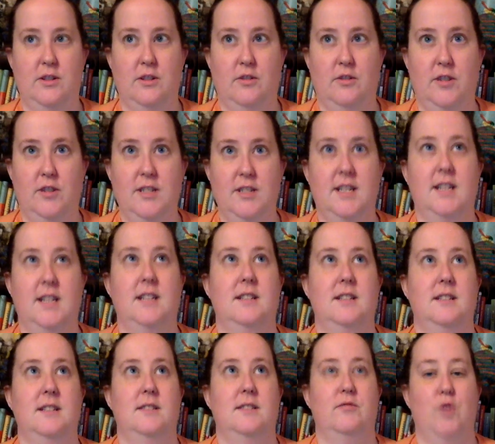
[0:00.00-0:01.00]

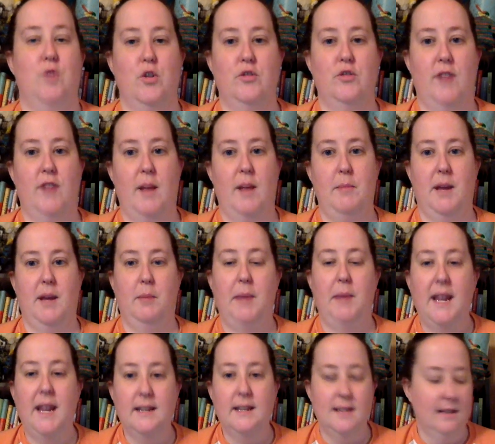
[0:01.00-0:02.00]
Kristen's Road to Rhinebeck
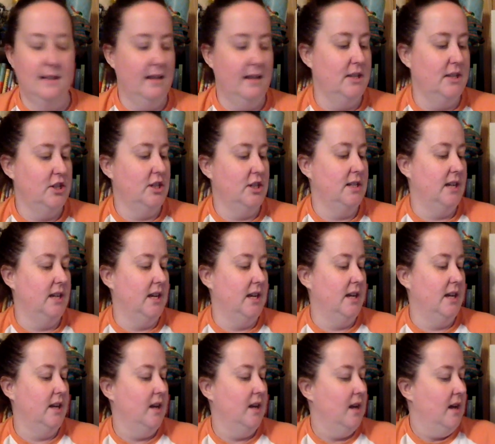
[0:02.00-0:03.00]
painting that she did,